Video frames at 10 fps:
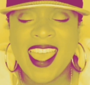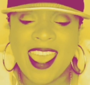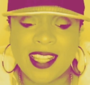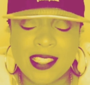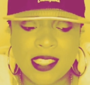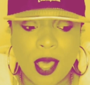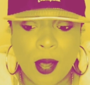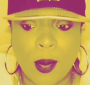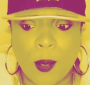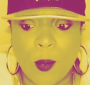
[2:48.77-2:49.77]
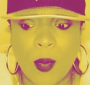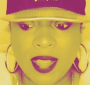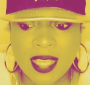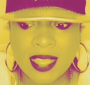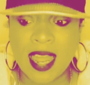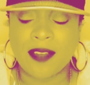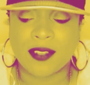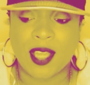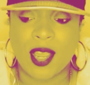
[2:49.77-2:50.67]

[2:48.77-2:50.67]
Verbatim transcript: And so one thing that I've